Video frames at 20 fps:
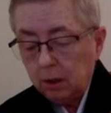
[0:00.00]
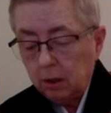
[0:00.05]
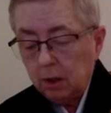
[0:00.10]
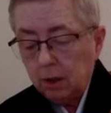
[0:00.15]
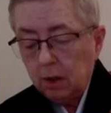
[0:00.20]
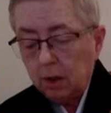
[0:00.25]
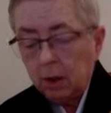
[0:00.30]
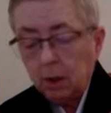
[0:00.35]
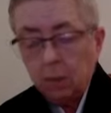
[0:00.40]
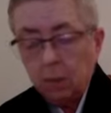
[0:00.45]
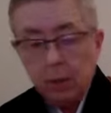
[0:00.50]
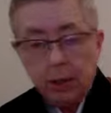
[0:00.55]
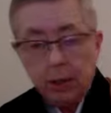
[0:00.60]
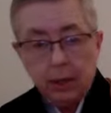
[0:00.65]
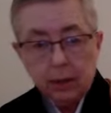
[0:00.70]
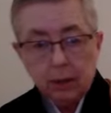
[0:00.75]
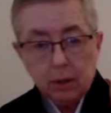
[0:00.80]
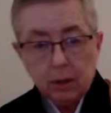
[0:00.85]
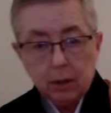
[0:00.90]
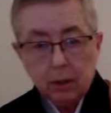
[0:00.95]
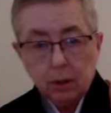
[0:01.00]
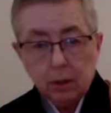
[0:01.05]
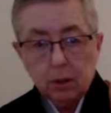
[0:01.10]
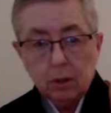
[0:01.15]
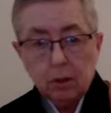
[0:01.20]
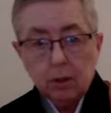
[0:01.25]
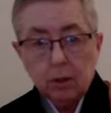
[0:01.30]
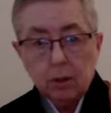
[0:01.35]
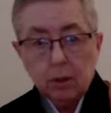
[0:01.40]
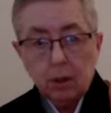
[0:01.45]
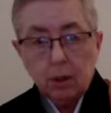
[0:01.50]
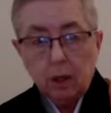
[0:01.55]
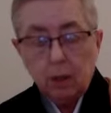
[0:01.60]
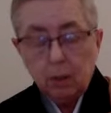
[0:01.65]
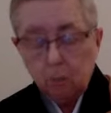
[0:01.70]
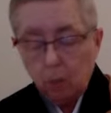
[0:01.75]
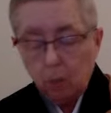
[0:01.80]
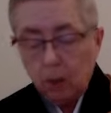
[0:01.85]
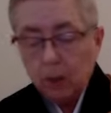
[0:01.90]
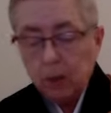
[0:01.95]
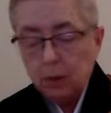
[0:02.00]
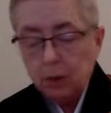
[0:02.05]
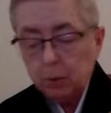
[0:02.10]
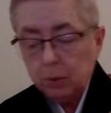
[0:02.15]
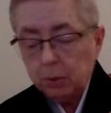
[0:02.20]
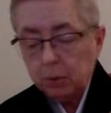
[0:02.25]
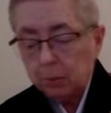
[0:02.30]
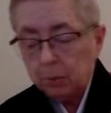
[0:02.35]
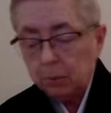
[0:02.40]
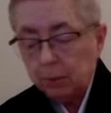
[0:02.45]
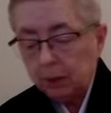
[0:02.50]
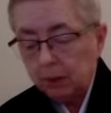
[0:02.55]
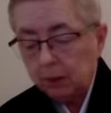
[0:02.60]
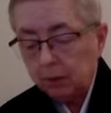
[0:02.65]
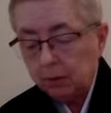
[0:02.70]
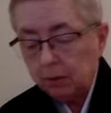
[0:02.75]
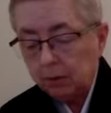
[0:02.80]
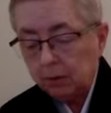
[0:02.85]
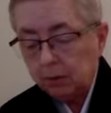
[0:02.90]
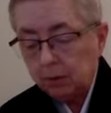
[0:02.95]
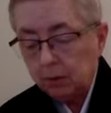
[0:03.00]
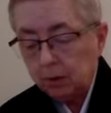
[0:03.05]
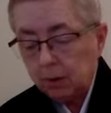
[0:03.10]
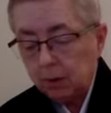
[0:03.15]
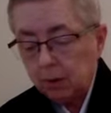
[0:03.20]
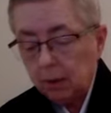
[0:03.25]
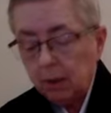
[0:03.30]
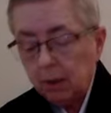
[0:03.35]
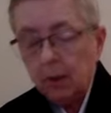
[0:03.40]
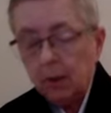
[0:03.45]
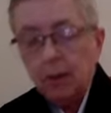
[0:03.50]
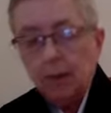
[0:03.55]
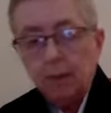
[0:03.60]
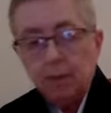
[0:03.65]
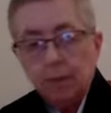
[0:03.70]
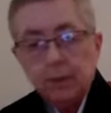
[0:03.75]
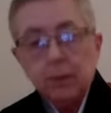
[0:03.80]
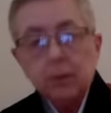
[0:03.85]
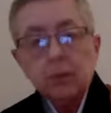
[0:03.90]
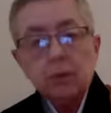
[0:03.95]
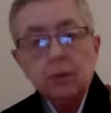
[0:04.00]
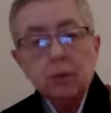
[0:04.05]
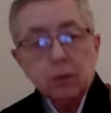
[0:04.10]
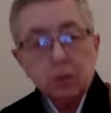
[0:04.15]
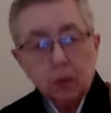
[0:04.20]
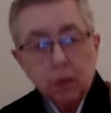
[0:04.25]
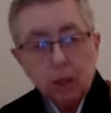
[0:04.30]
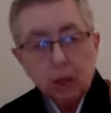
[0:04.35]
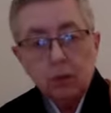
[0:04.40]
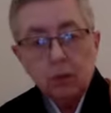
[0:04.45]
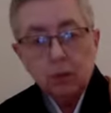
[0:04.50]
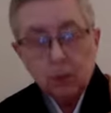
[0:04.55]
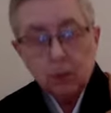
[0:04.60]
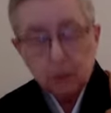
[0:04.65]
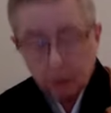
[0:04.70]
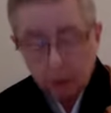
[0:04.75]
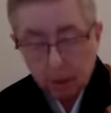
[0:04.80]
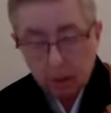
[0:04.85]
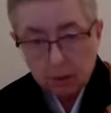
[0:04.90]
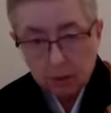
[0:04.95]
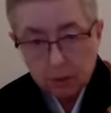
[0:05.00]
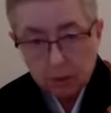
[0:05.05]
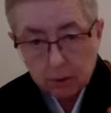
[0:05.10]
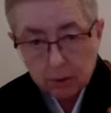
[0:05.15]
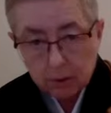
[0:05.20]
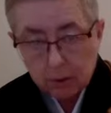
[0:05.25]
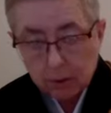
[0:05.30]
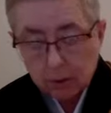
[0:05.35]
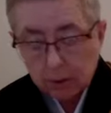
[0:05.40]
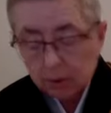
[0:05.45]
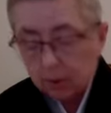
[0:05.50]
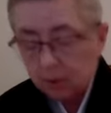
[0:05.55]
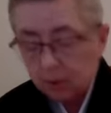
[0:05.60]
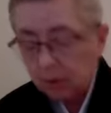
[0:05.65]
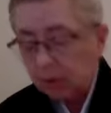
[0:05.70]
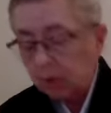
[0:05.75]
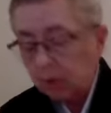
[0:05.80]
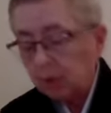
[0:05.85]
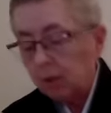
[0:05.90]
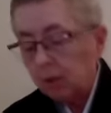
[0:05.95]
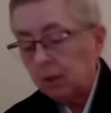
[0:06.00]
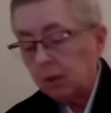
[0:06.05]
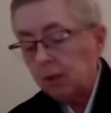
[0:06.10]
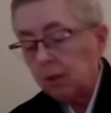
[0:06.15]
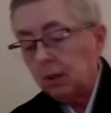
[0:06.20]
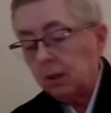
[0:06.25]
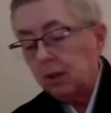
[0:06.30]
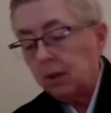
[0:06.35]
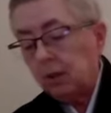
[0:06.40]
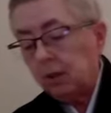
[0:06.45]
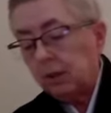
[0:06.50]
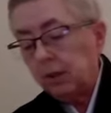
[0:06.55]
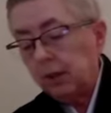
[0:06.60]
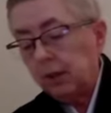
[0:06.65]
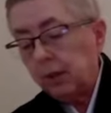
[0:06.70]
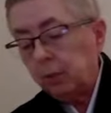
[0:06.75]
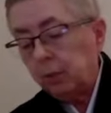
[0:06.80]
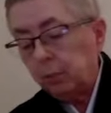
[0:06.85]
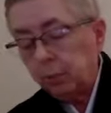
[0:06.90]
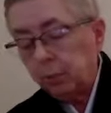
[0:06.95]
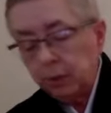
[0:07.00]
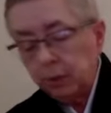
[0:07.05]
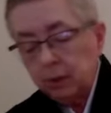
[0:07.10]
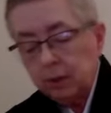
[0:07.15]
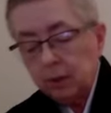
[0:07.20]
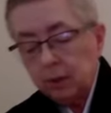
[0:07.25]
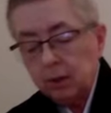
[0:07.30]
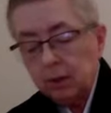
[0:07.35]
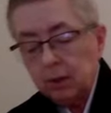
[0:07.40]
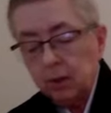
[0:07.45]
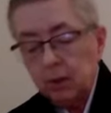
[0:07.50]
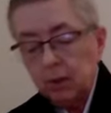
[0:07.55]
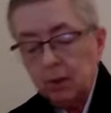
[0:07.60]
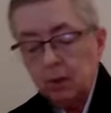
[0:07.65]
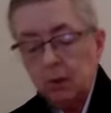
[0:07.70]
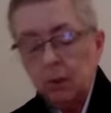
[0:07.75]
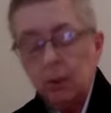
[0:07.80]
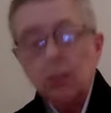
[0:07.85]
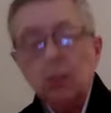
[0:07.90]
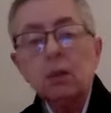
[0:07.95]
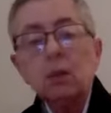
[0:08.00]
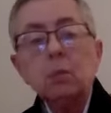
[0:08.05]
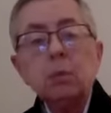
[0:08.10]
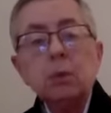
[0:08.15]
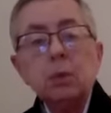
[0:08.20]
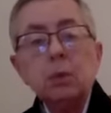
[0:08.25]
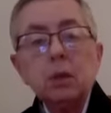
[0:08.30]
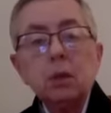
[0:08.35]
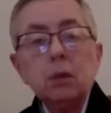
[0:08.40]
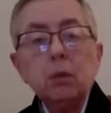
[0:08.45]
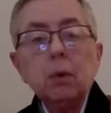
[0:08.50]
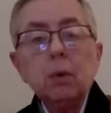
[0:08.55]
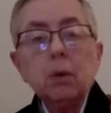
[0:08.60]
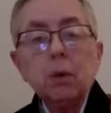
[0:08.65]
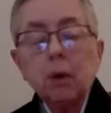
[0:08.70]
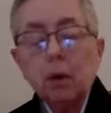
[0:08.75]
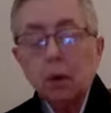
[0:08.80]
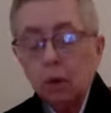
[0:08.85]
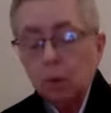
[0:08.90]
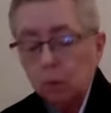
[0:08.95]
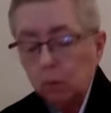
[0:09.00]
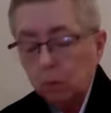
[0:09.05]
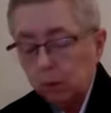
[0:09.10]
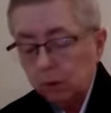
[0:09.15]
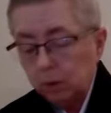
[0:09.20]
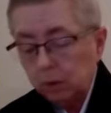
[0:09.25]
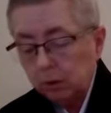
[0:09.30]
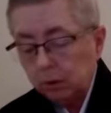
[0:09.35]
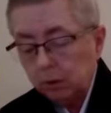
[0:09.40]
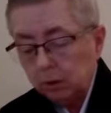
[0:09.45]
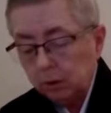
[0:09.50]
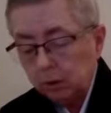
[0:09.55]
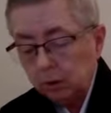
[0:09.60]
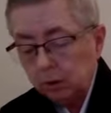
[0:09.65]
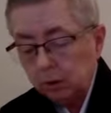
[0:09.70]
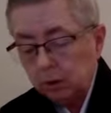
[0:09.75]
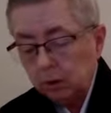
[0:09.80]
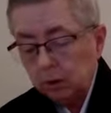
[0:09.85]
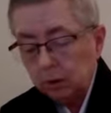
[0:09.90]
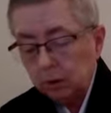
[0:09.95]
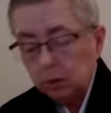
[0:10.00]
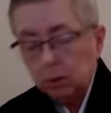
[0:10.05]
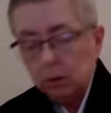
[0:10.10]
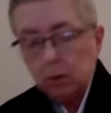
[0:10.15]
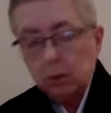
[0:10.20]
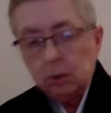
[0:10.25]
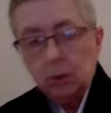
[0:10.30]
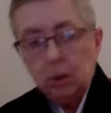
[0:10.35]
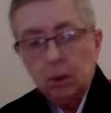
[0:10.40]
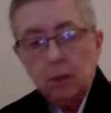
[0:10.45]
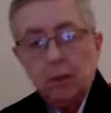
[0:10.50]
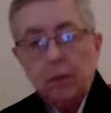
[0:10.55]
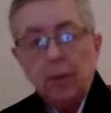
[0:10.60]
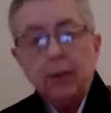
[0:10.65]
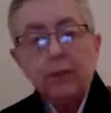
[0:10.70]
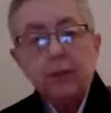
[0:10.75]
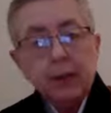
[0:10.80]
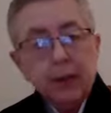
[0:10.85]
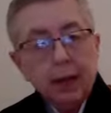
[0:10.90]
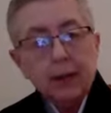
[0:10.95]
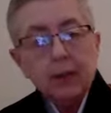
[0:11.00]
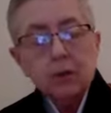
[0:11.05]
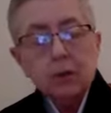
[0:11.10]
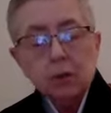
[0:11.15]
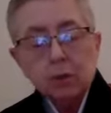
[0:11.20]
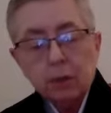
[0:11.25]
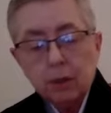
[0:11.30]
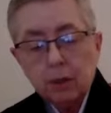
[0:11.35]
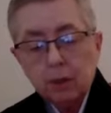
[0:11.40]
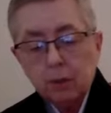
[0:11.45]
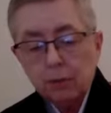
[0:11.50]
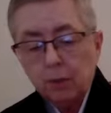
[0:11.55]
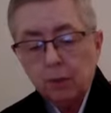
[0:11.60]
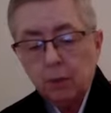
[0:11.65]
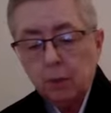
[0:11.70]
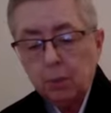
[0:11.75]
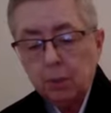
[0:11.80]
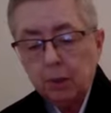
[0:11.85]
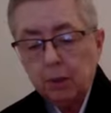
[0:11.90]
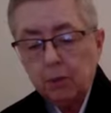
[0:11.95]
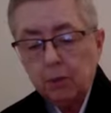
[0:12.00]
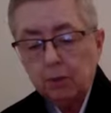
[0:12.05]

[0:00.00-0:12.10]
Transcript: a compassionate and wise perspective. This changes us. It brings us into intimacy with our world, and that is transformative.